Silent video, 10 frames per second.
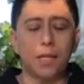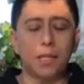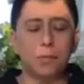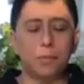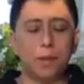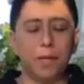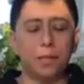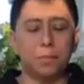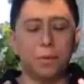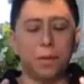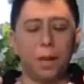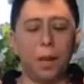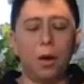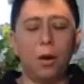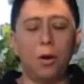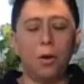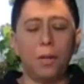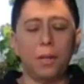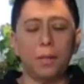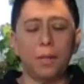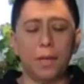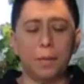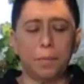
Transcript: breaths breathe long and deep.